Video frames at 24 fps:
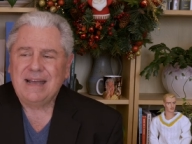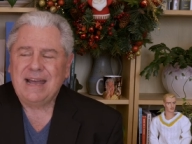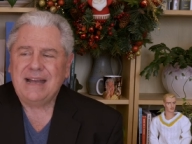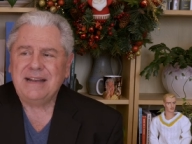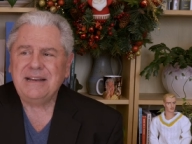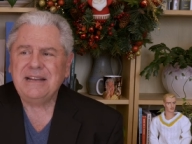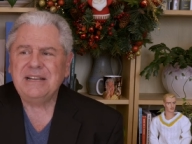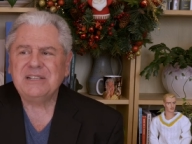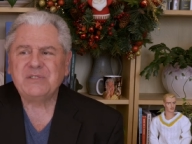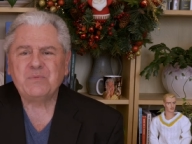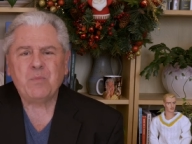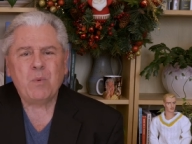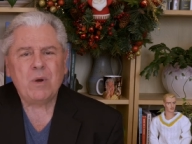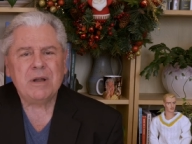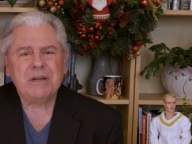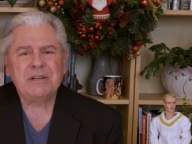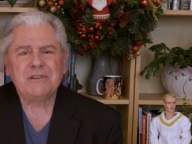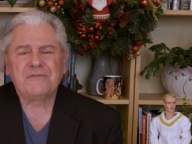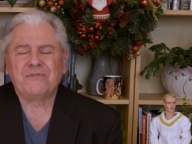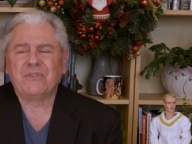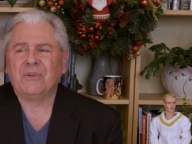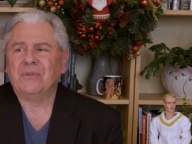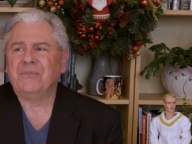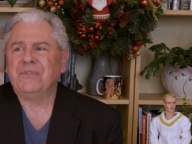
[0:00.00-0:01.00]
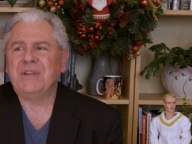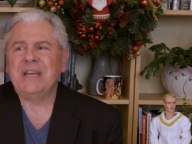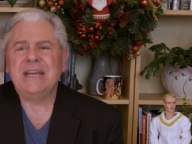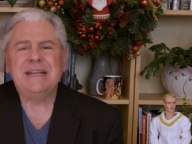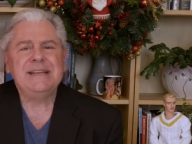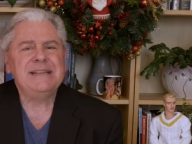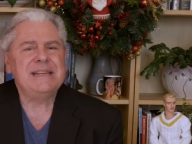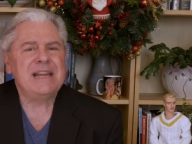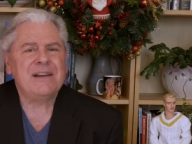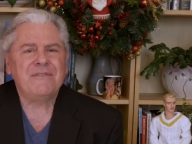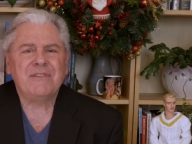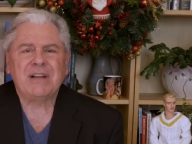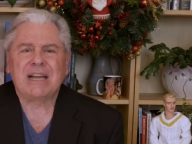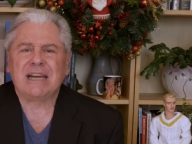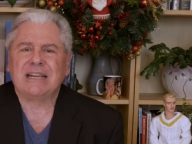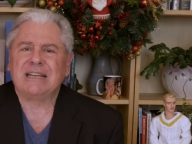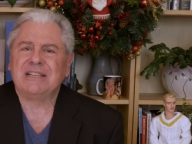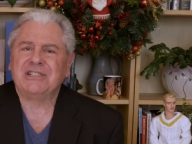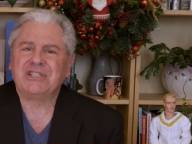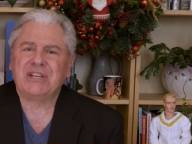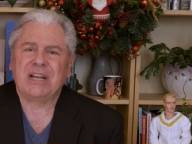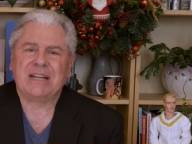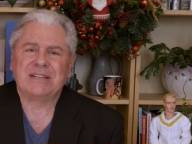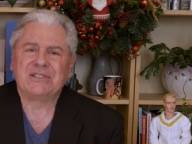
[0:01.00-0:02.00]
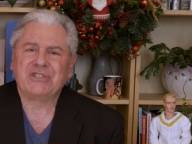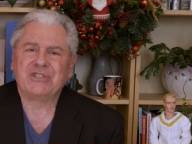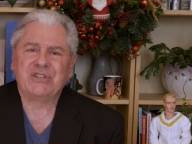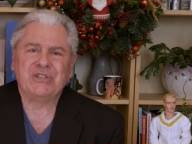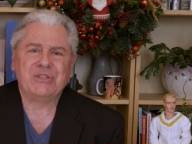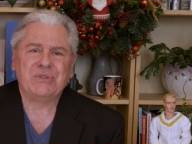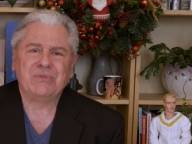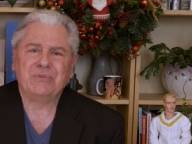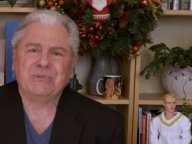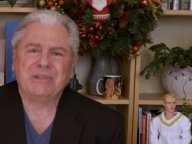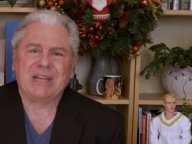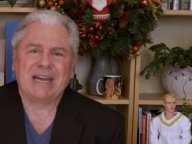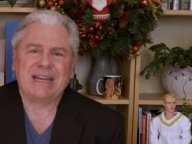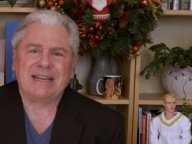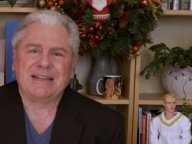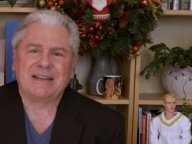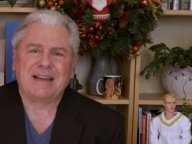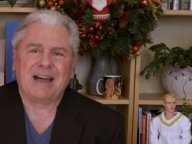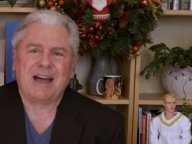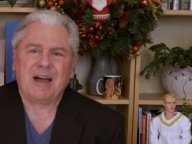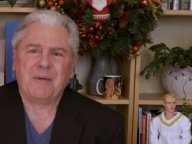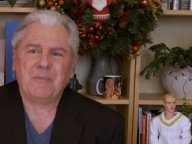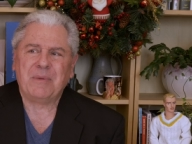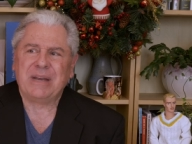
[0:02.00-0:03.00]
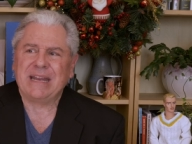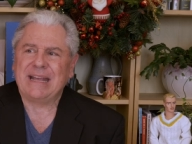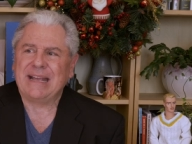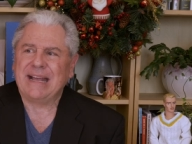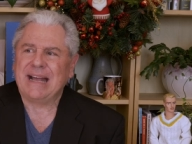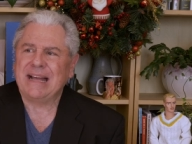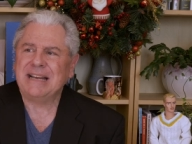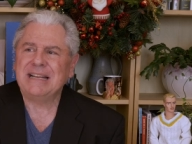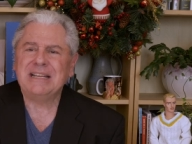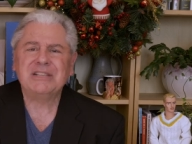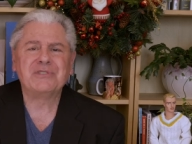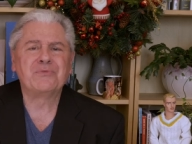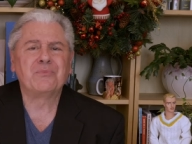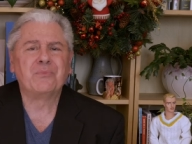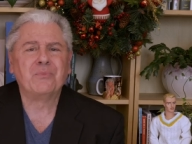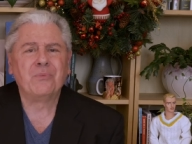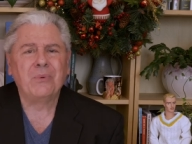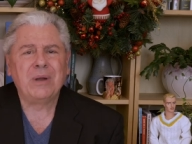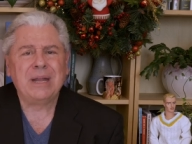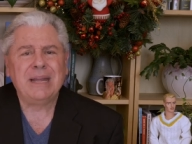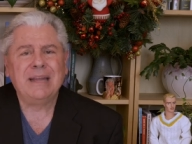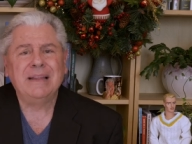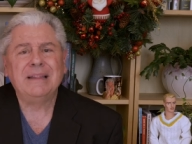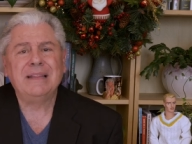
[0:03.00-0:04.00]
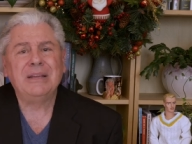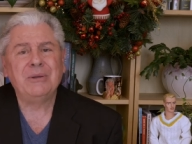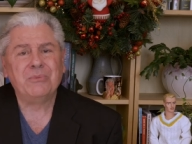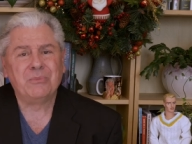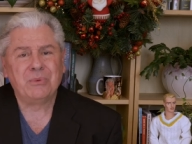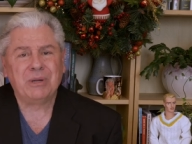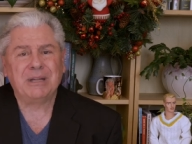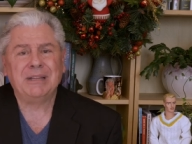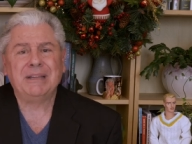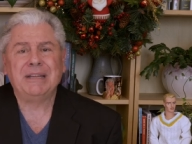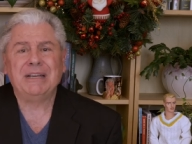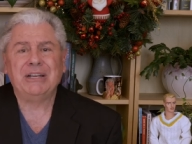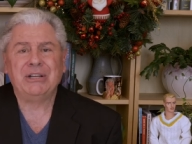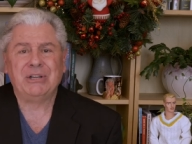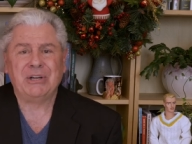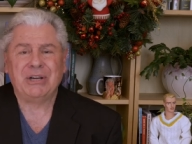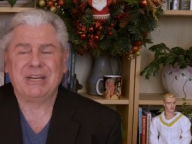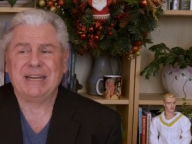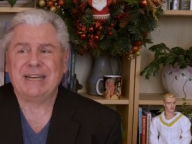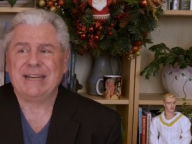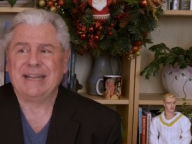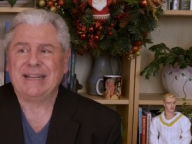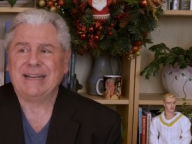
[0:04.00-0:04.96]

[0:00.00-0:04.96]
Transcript: And he's wonderful. He never got a chance to do light comedy, and he's really, really good at